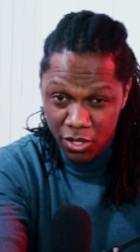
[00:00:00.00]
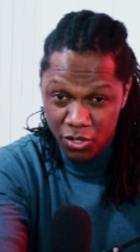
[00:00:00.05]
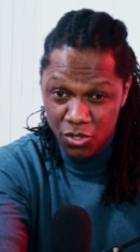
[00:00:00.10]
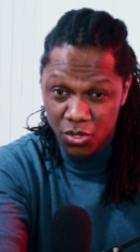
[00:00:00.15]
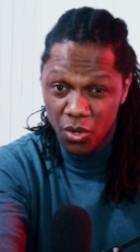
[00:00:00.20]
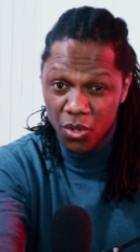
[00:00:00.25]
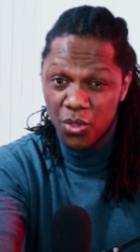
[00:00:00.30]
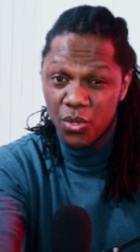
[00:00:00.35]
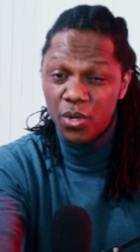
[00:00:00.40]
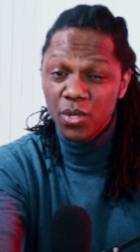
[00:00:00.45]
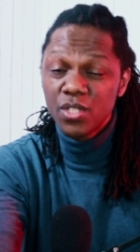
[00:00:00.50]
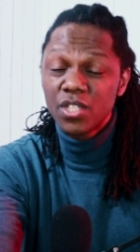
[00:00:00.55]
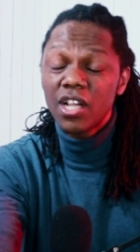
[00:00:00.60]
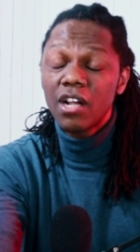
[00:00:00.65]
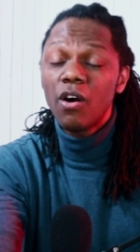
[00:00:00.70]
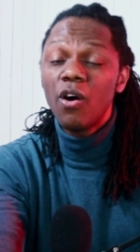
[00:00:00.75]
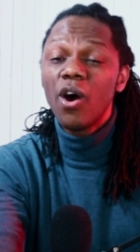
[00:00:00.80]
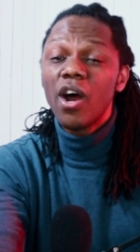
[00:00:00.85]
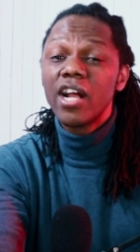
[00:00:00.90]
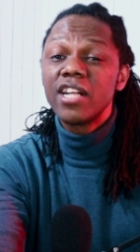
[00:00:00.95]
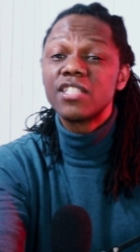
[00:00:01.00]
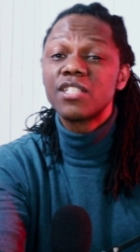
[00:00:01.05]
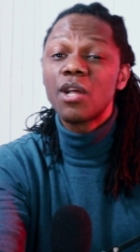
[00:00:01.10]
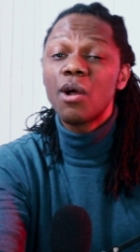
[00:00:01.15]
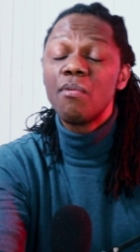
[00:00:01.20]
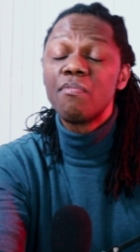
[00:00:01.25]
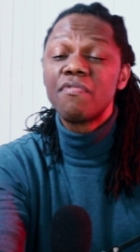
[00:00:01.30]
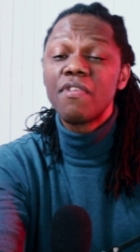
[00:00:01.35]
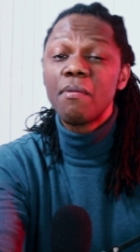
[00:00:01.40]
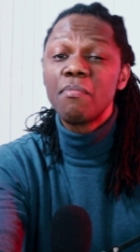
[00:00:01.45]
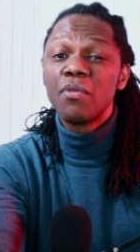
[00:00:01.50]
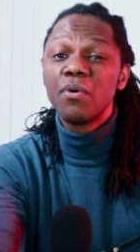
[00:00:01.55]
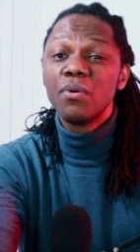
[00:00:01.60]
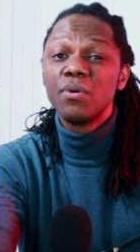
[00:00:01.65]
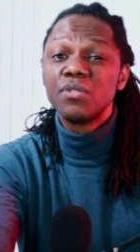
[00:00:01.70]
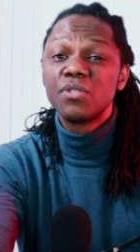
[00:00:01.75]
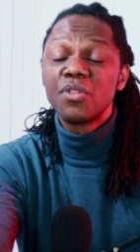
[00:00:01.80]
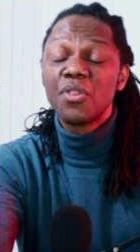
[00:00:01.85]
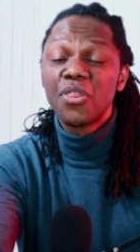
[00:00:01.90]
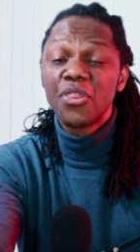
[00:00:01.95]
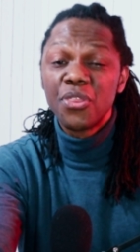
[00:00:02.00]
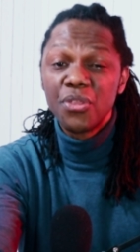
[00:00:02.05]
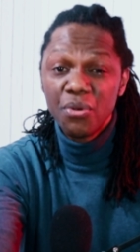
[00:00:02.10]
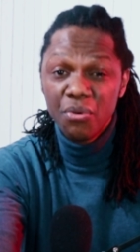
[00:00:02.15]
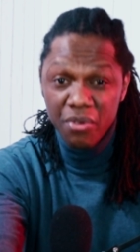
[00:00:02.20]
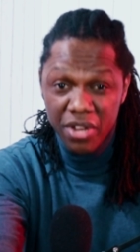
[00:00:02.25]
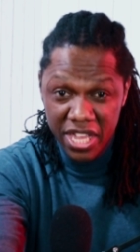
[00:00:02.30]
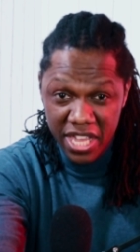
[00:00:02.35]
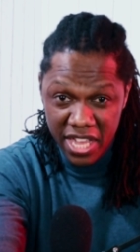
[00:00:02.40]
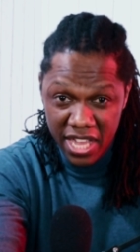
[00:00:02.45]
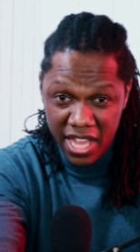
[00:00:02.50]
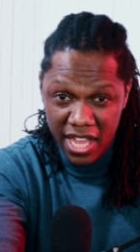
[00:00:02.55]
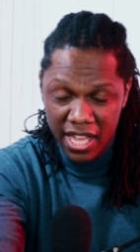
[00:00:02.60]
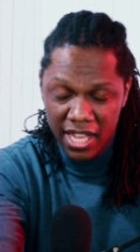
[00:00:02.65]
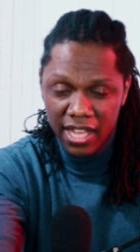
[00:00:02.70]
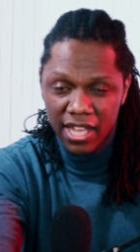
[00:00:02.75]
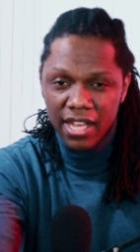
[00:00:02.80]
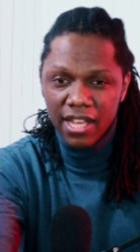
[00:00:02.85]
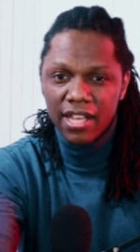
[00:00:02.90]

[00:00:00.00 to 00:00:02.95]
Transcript: So those chords come from those three